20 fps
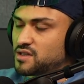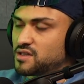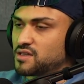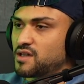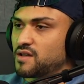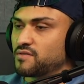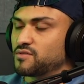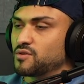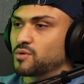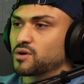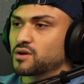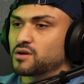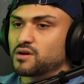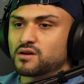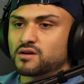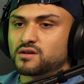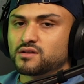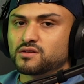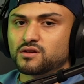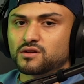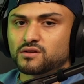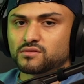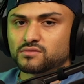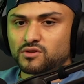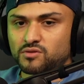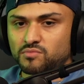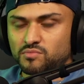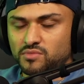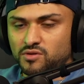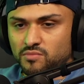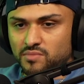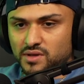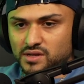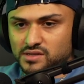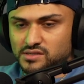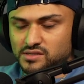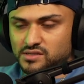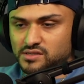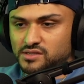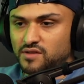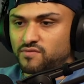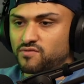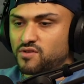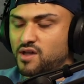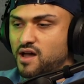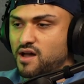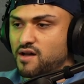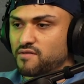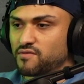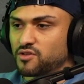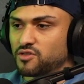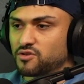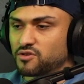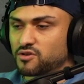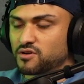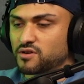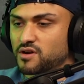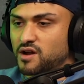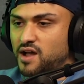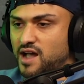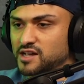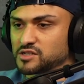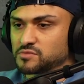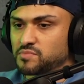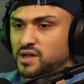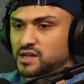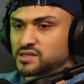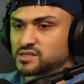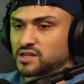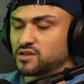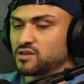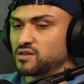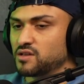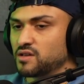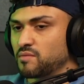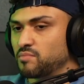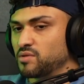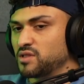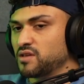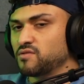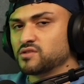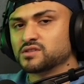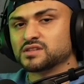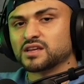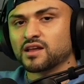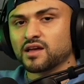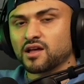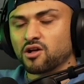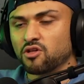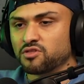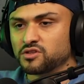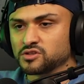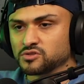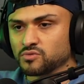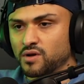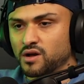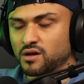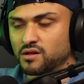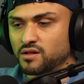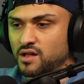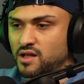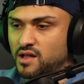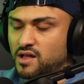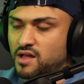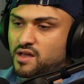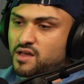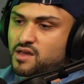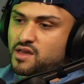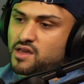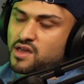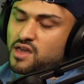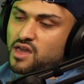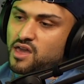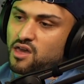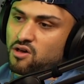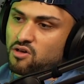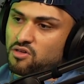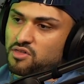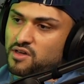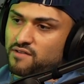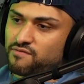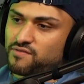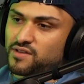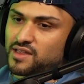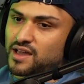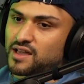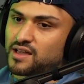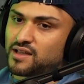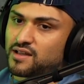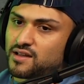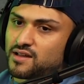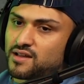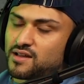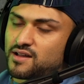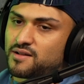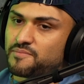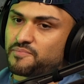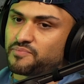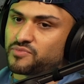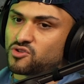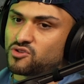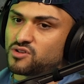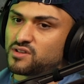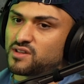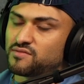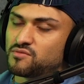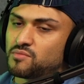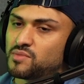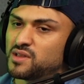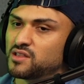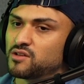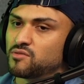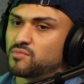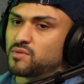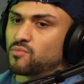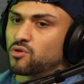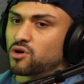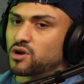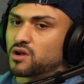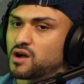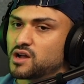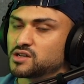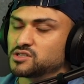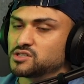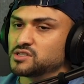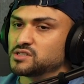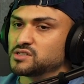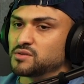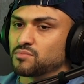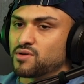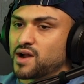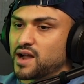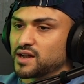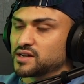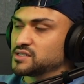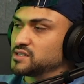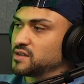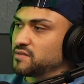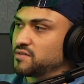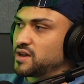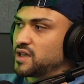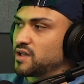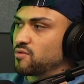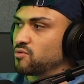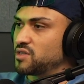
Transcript: You have to work on, your business. If you have other aspects, like I believe he said health as well. Health, I feel like you just have to be a little bit more conscious and practice every day.